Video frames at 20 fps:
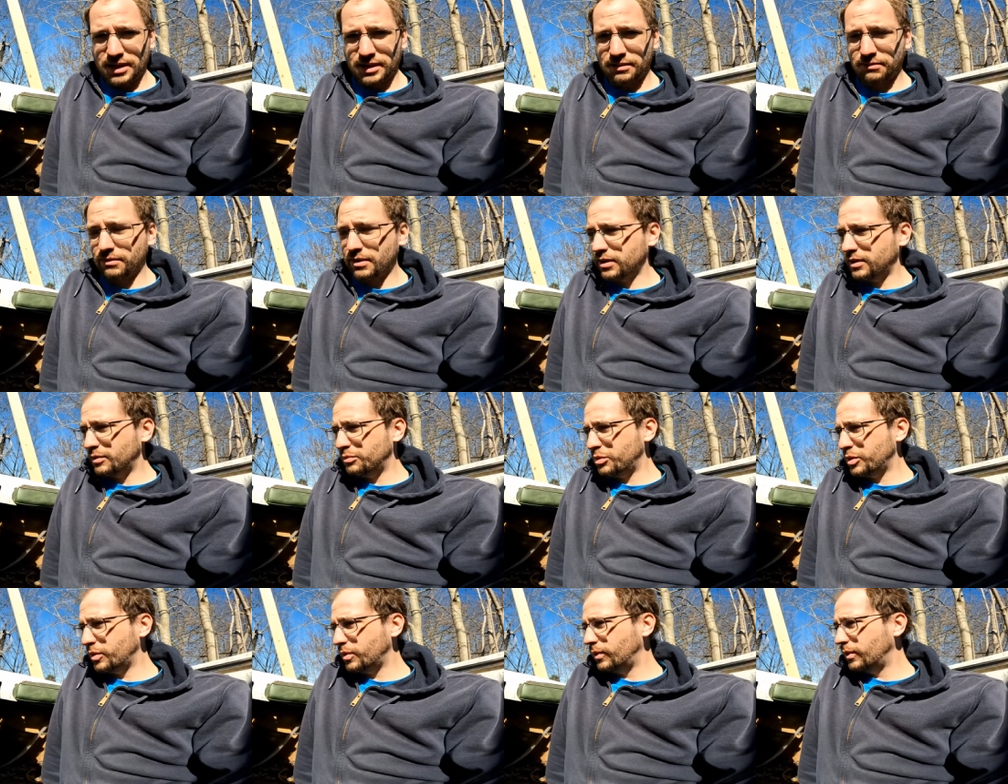I, had to run
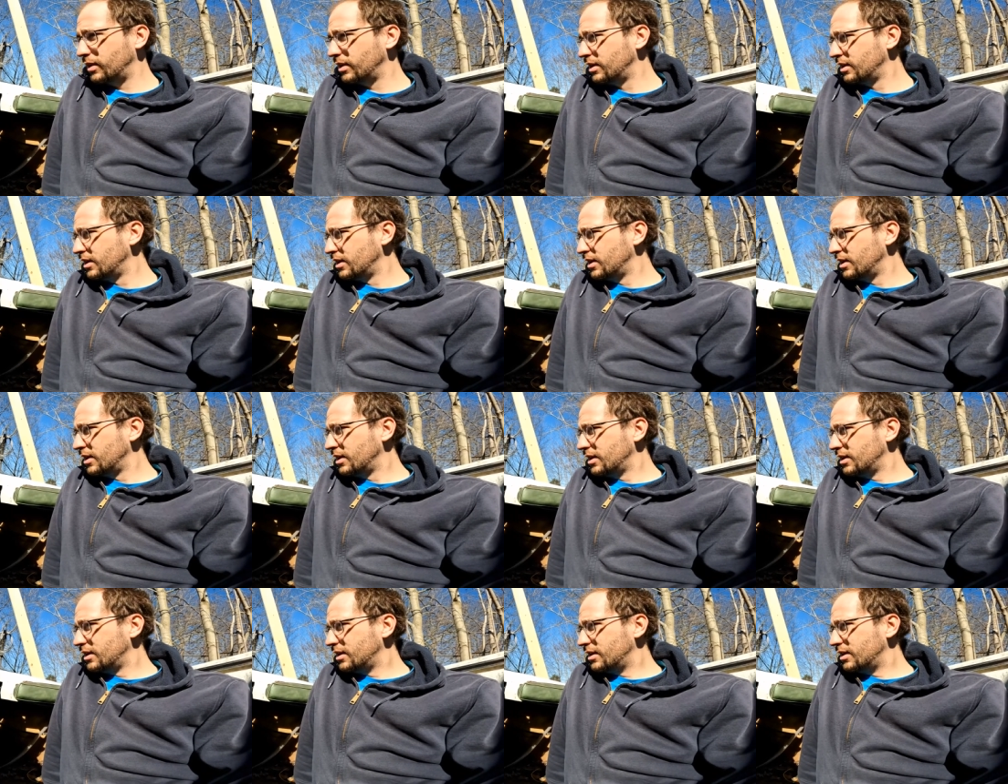the boat
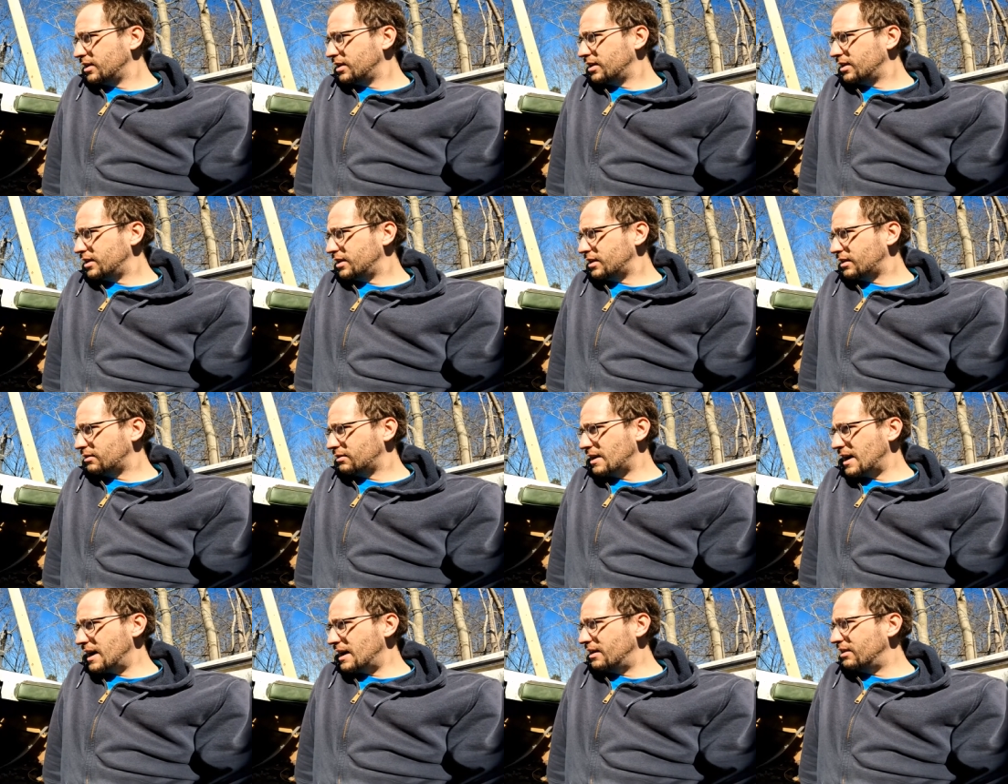
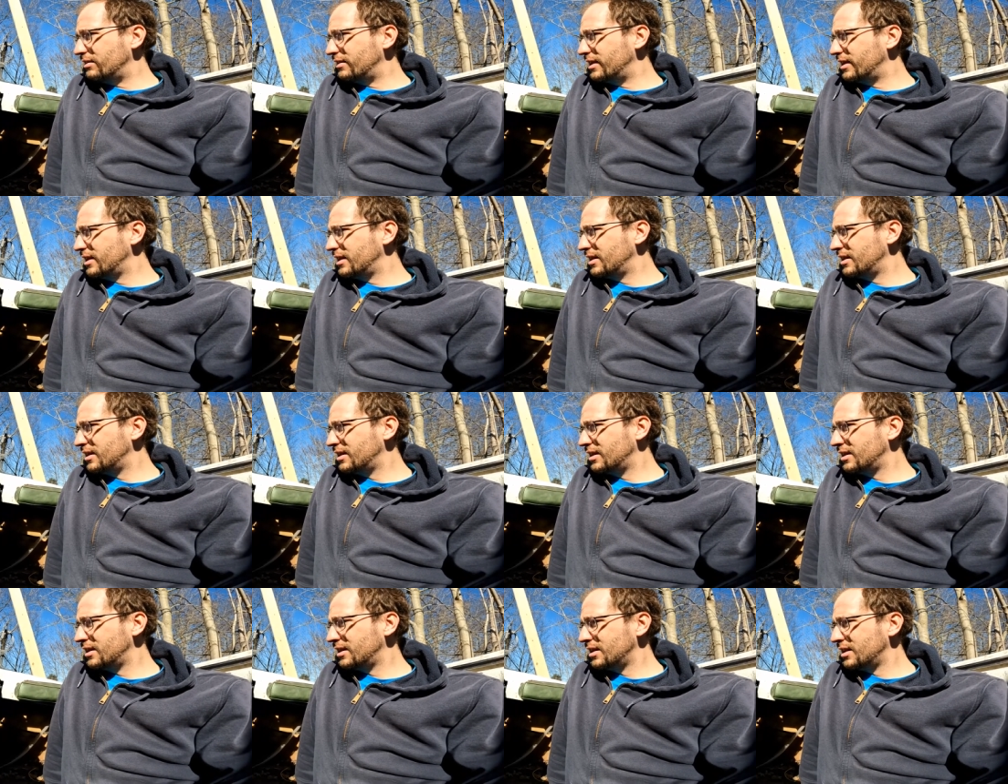aground
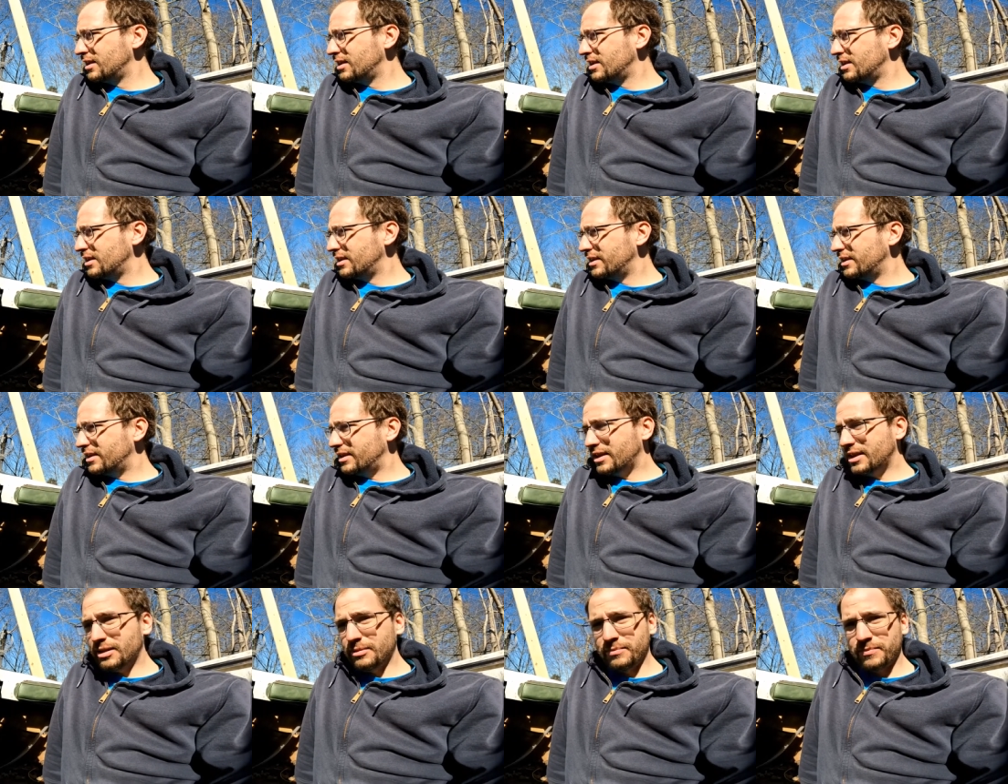
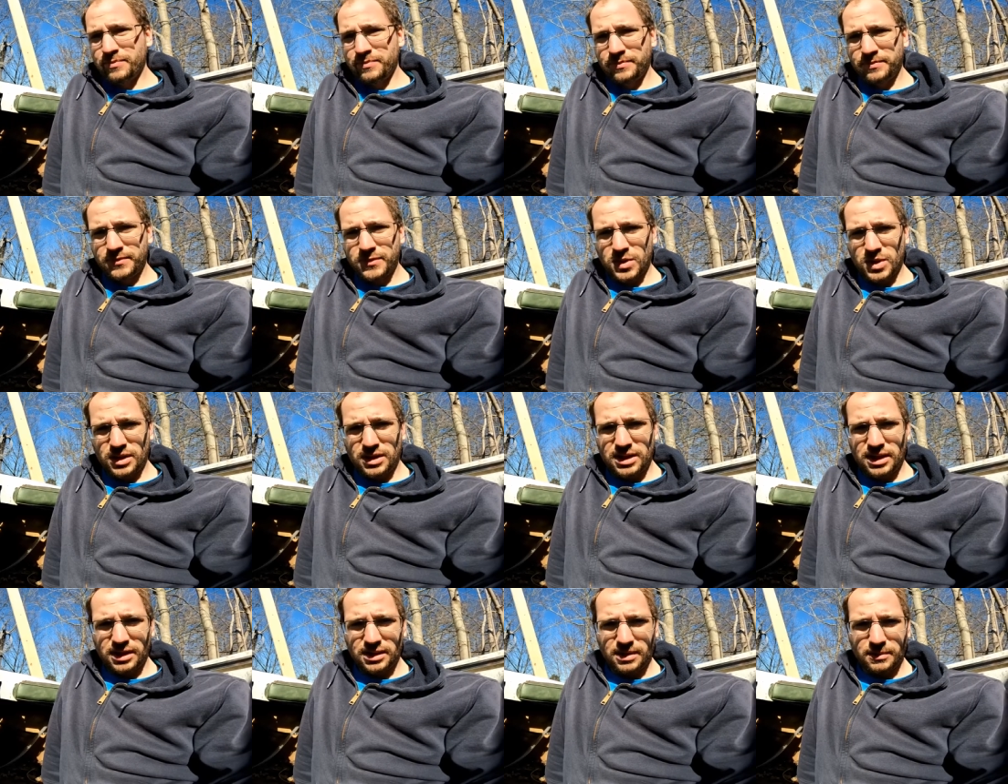um, so
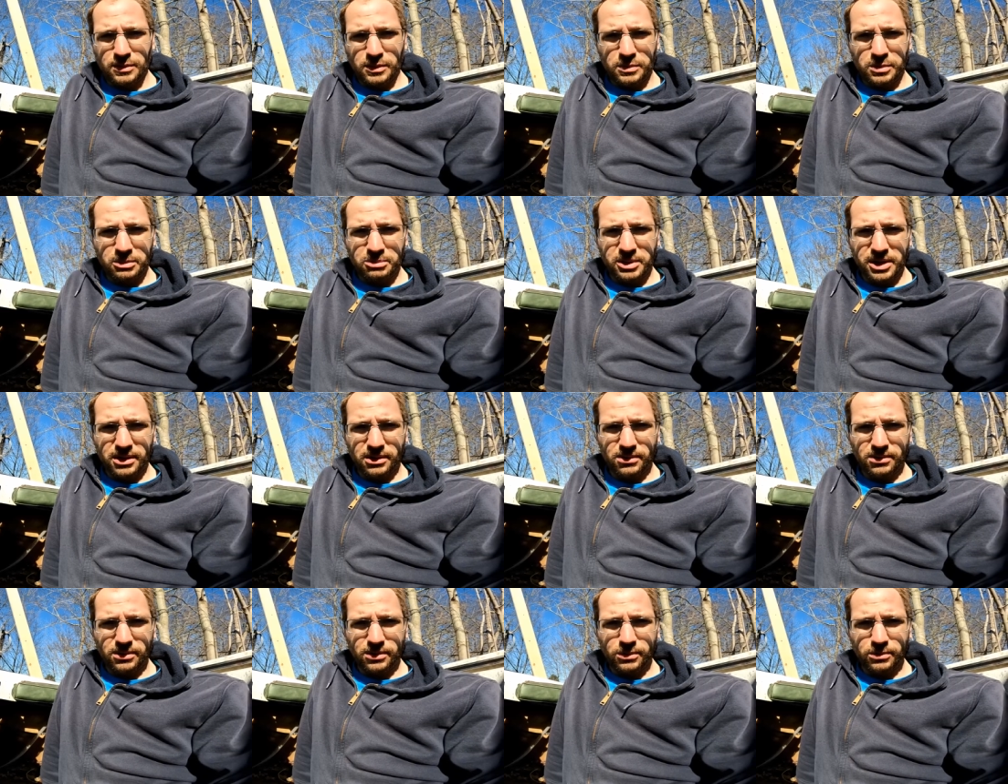I dinked up the
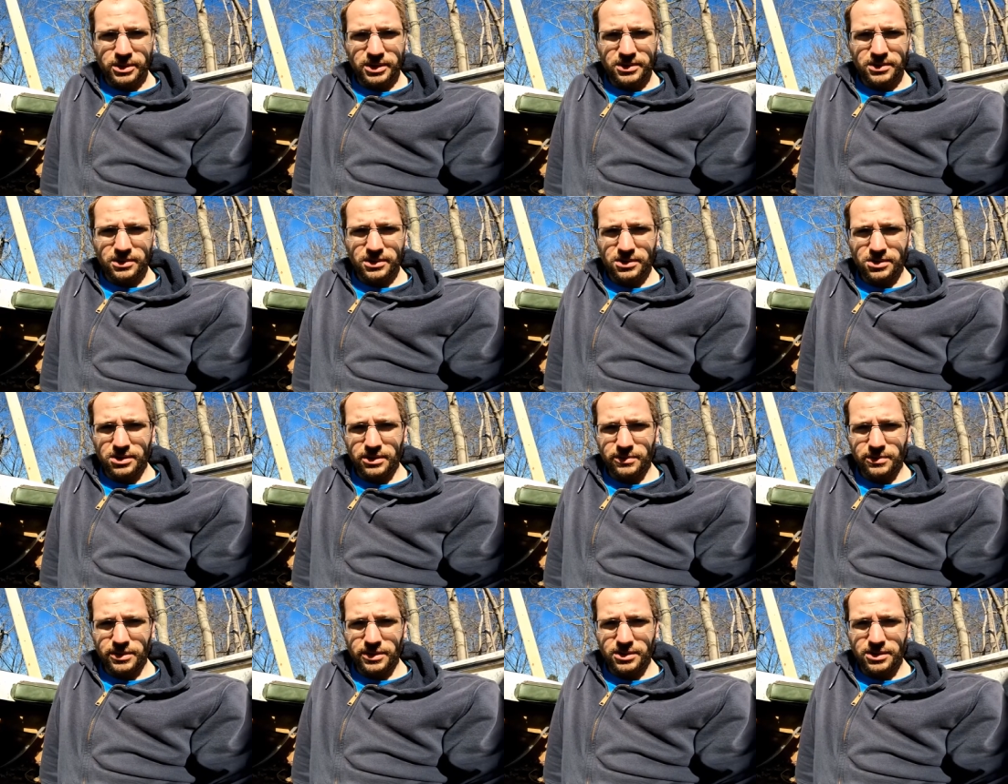propeller a little bit. So this
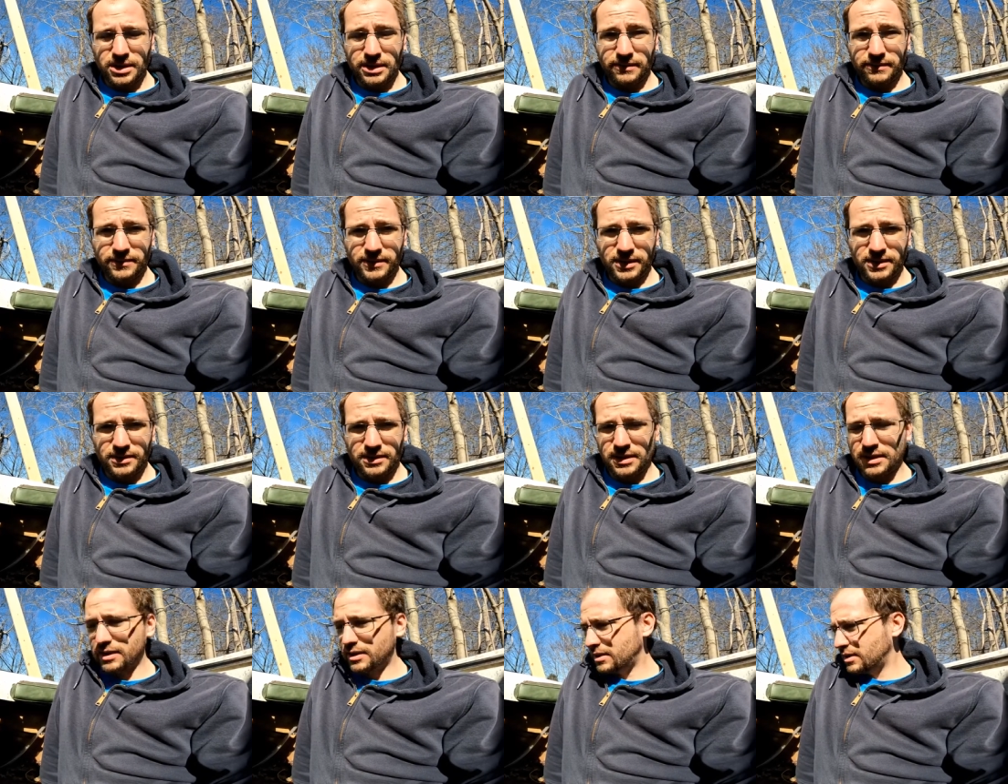year I want to try to
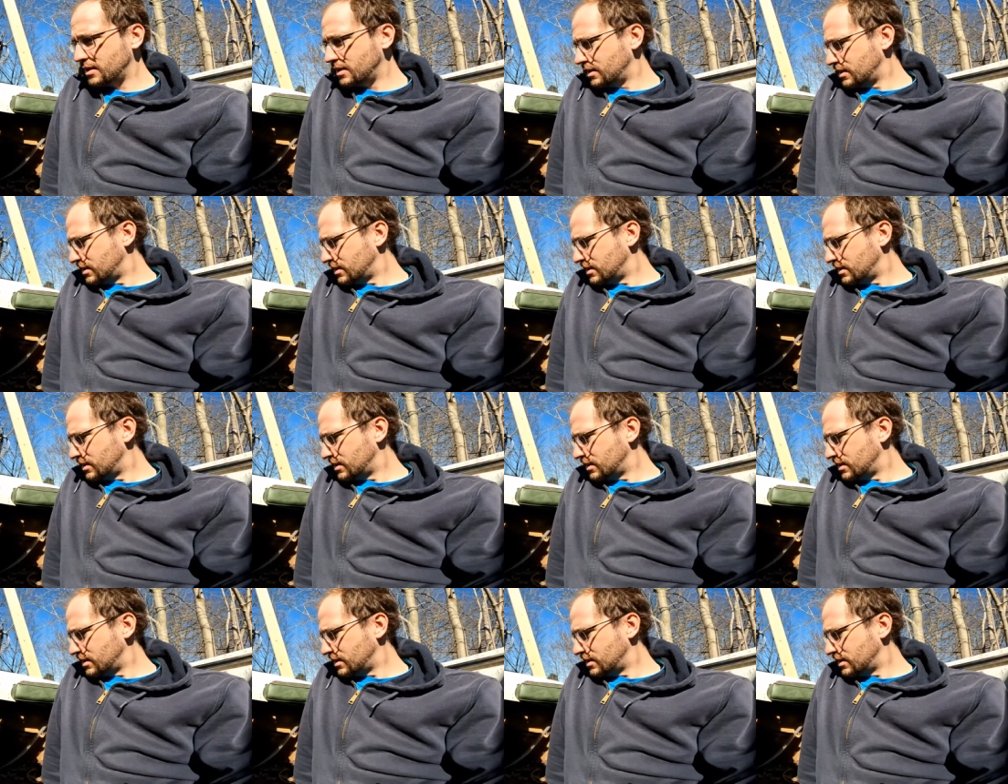fix that.